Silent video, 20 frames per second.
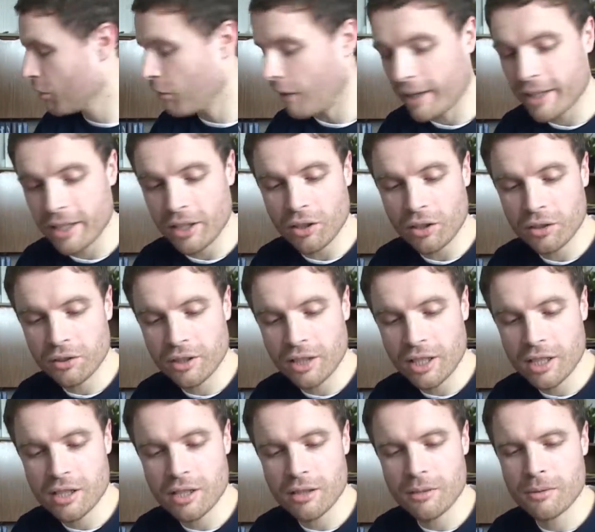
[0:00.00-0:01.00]
Cracking on,
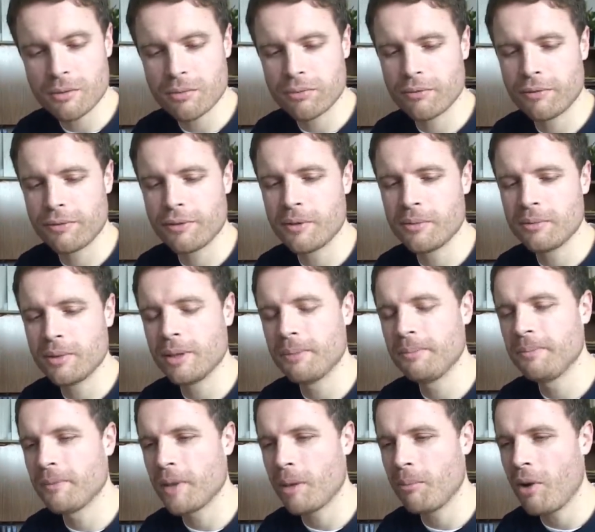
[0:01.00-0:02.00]
this is from
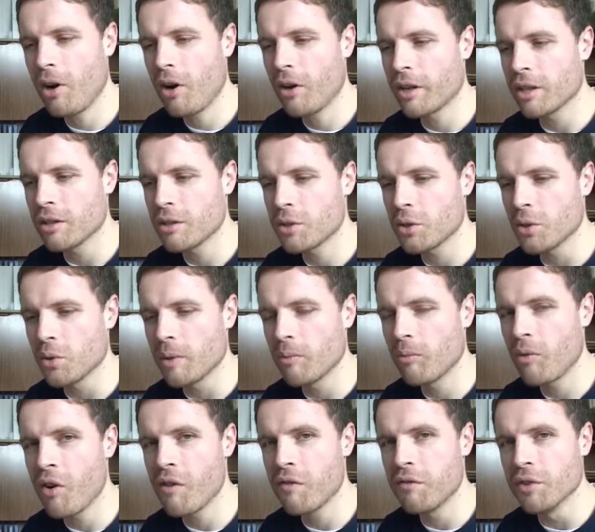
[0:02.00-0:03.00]
a market stall
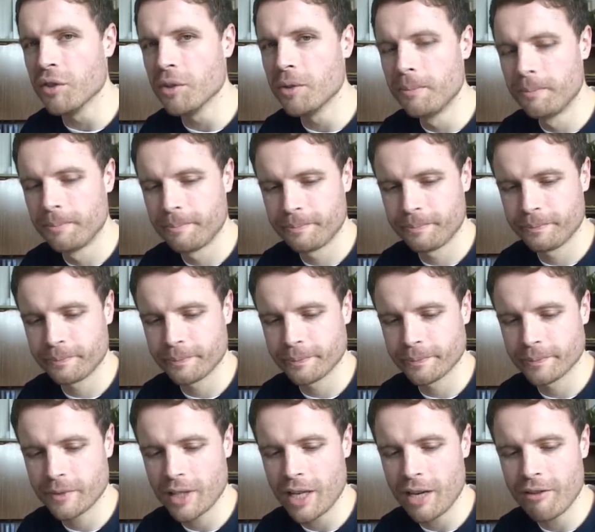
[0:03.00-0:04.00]
in Watford,
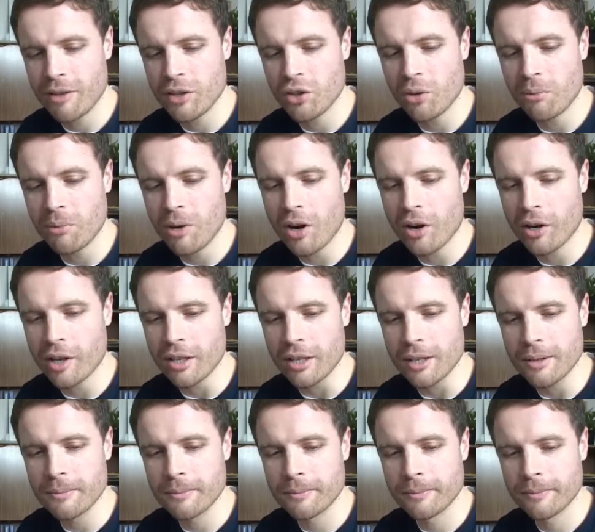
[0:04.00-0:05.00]
their indoor
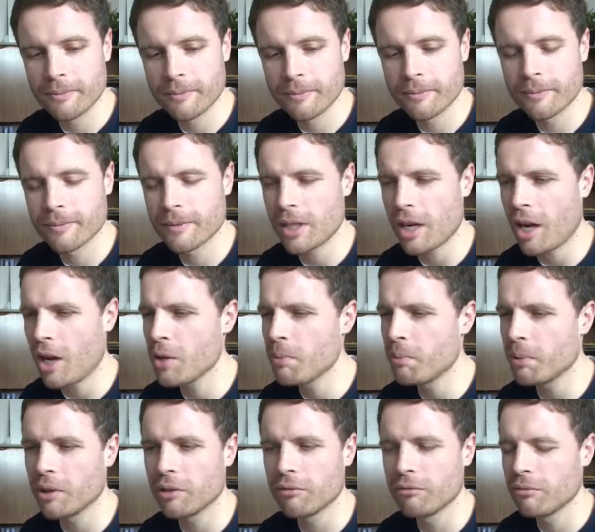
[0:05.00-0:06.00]
market. It's
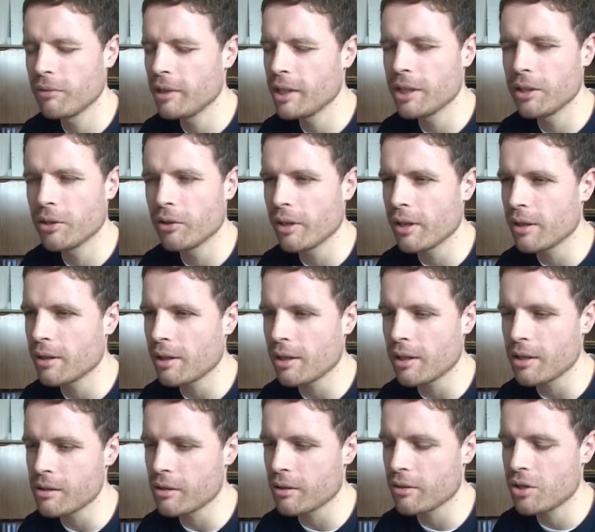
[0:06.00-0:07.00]
open on really annoying
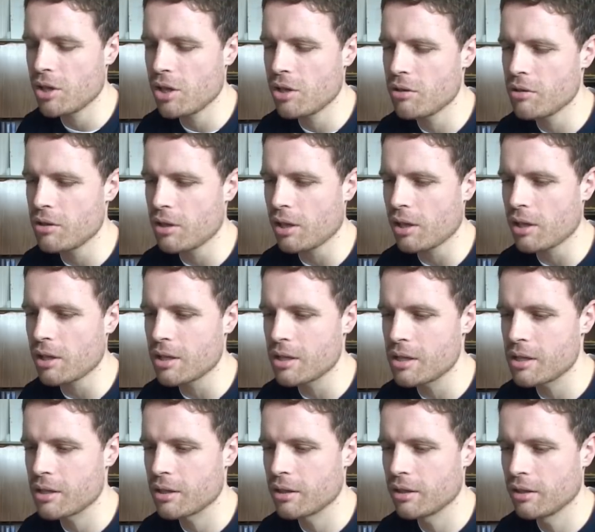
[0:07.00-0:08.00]
days, like
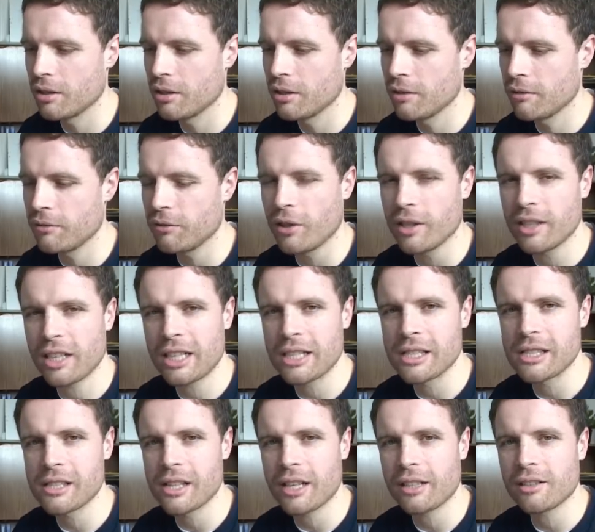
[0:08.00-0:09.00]
Tuesdays,
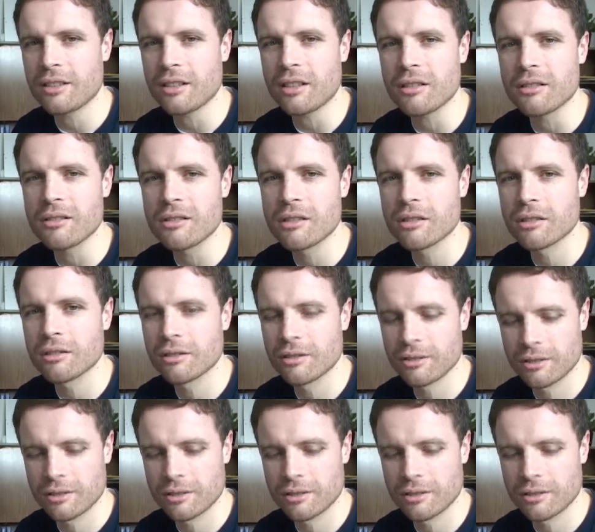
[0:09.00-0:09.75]
Fridays and Saturdays.